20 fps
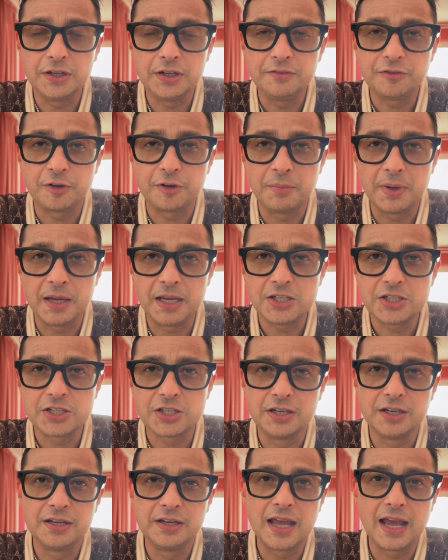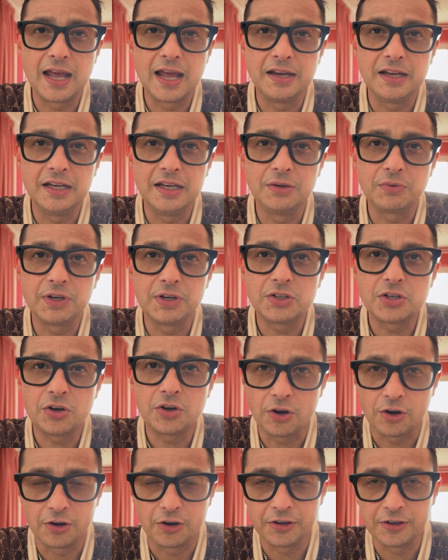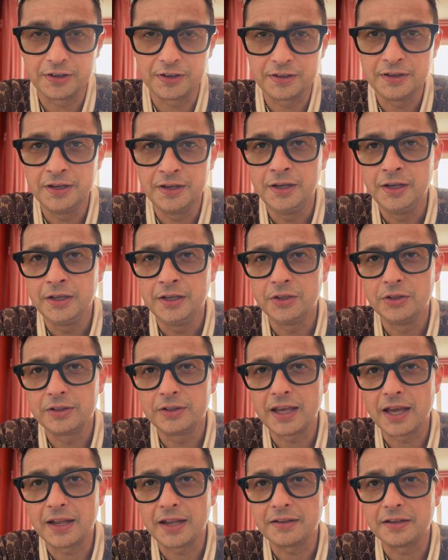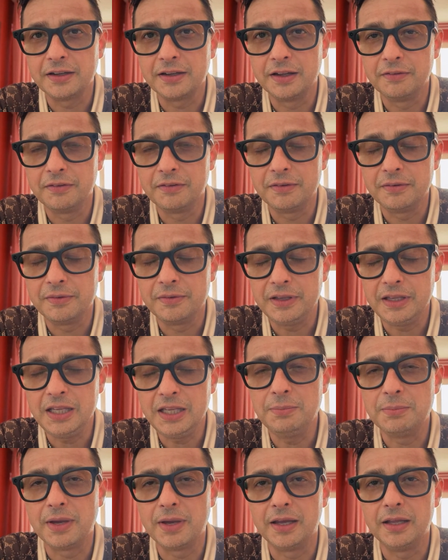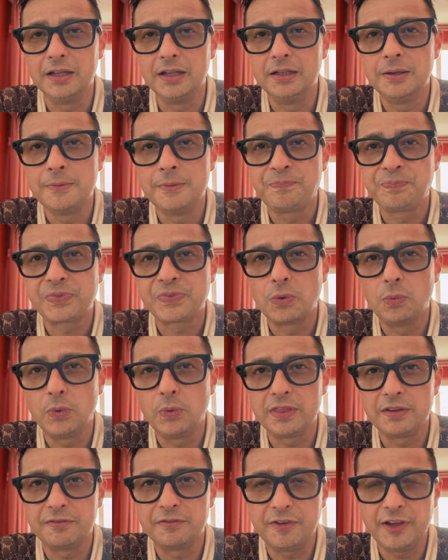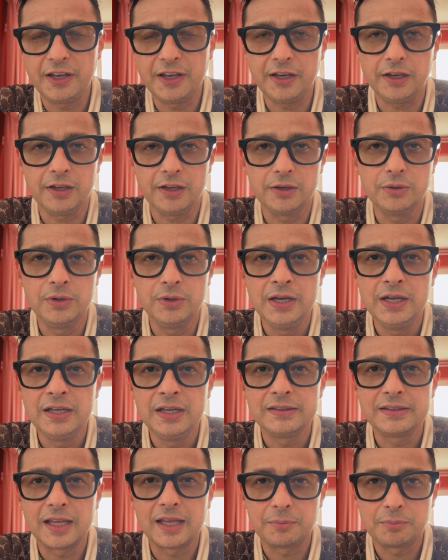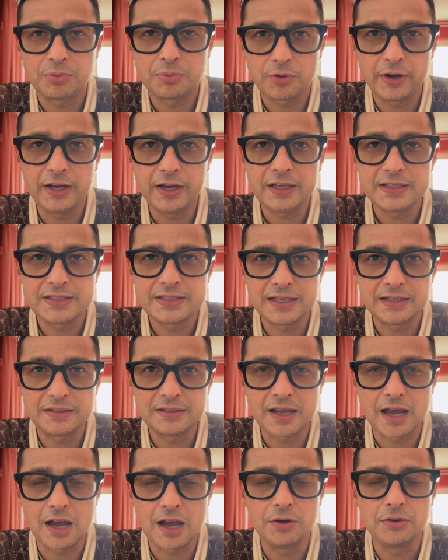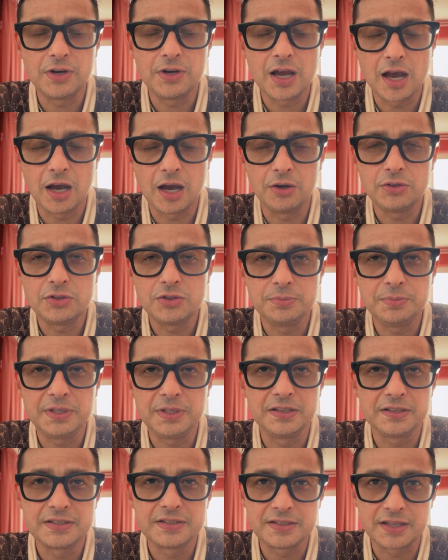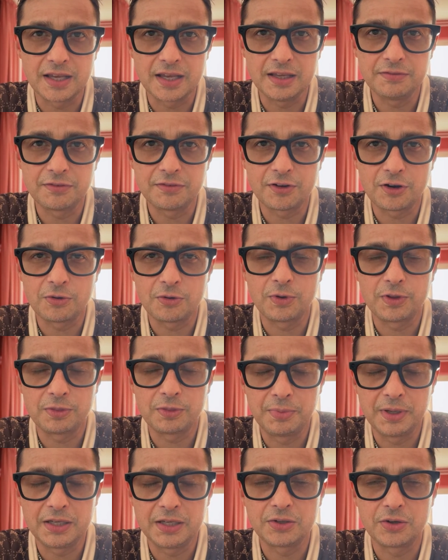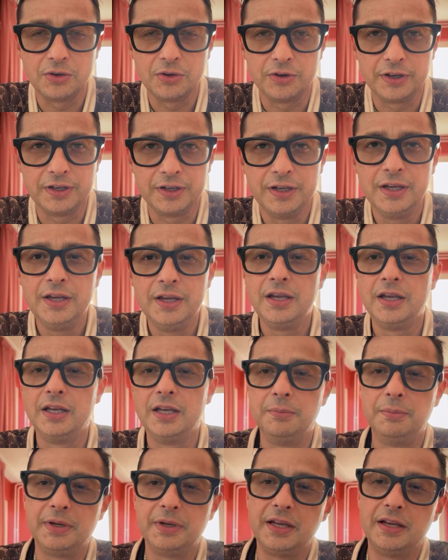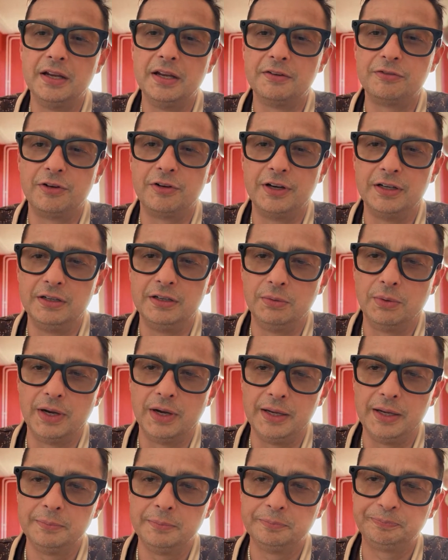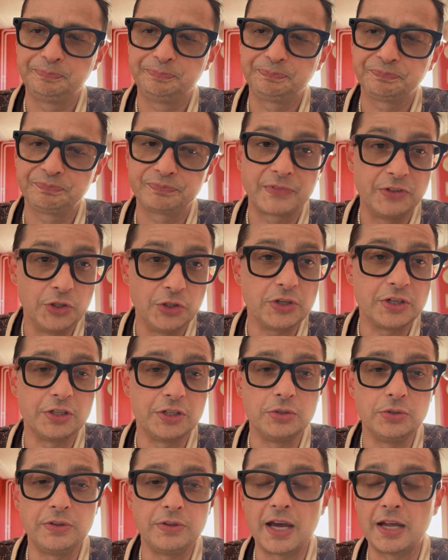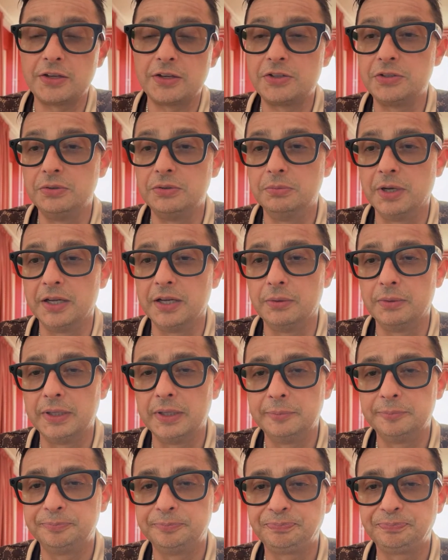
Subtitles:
information, and in return, you'll get an email with a video that breaks it down how to be a saver with Bitcoin in a beginner-friendly way. And you can do that too, by the way.